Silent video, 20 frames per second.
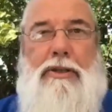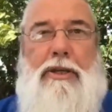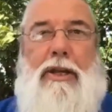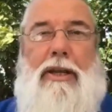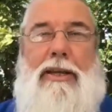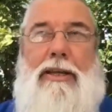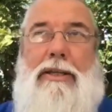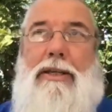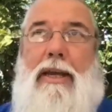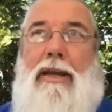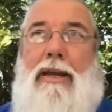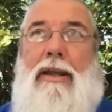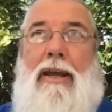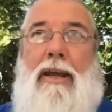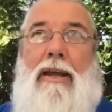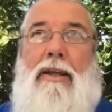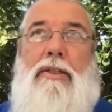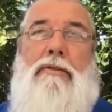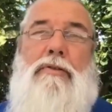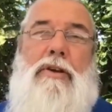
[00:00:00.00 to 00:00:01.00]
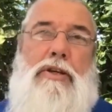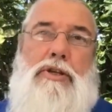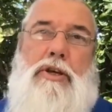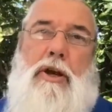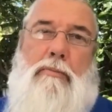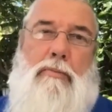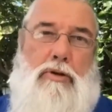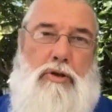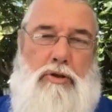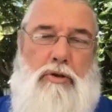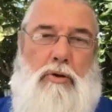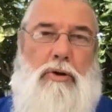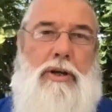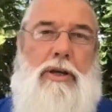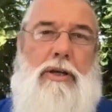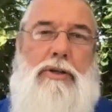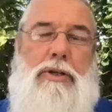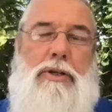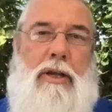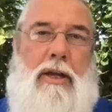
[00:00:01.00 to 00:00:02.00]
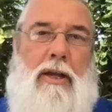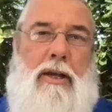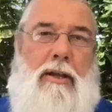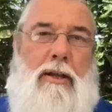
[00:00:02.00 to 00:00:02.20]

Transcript: to LinkedIn, there is so much noise.